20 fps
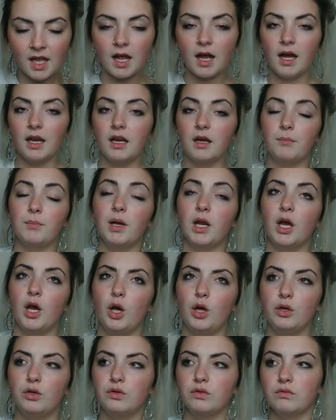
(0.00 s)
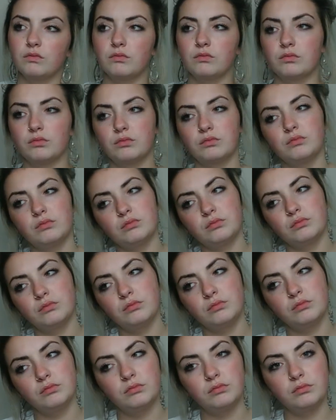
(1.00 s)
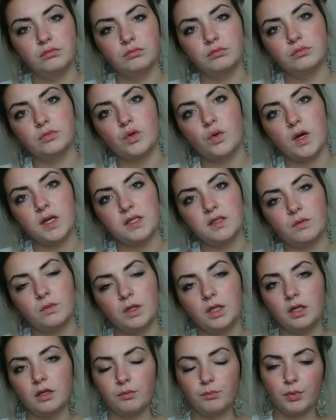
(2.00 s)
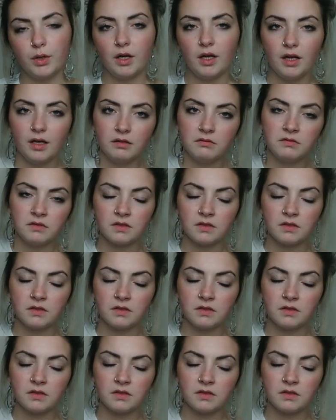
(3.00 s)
and upload twice a week, but